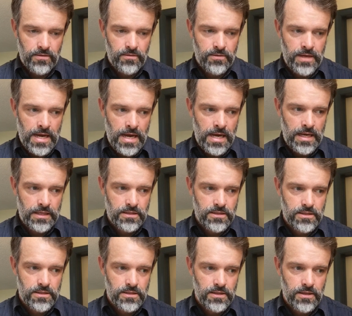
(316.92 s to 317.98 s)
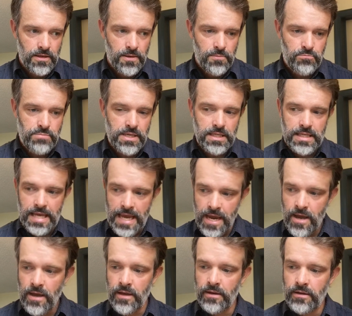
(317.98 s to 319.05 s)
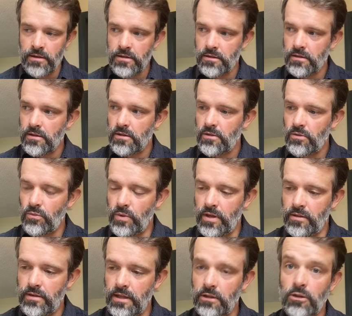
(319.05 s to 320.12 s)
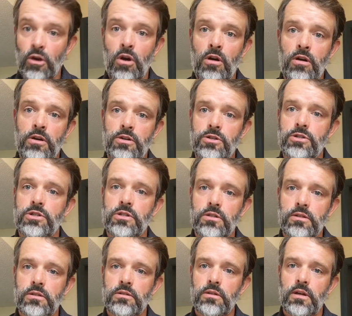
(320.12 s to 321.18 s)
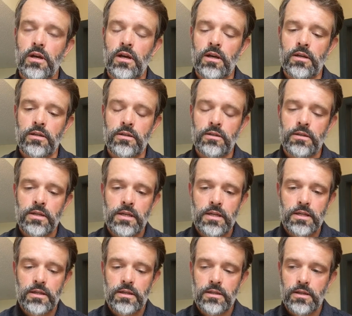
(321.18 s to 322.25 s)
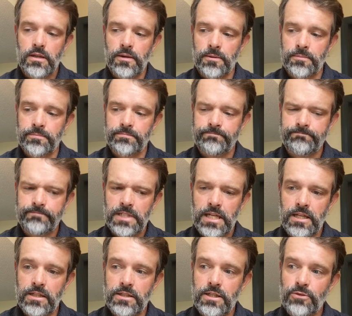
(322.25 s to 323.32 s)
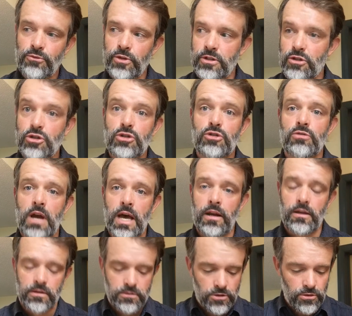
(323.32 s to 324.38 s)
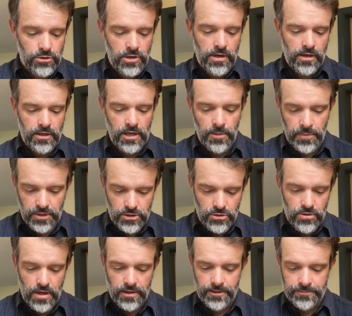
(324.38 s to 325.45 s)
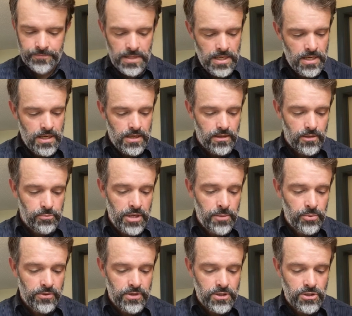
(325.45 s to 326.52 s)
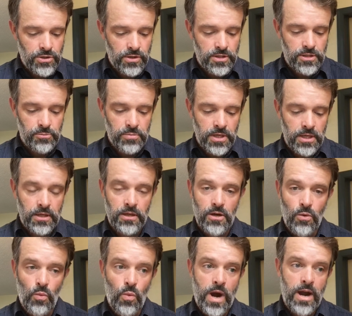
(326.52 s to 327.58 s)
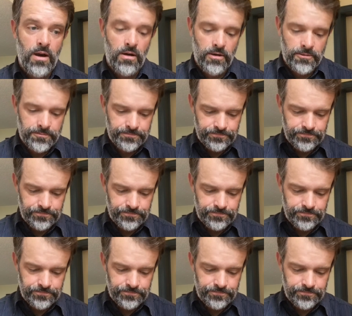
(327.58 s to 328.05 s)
that began with a large kind of different strata, socioeconomic strata. The people in this church have been aware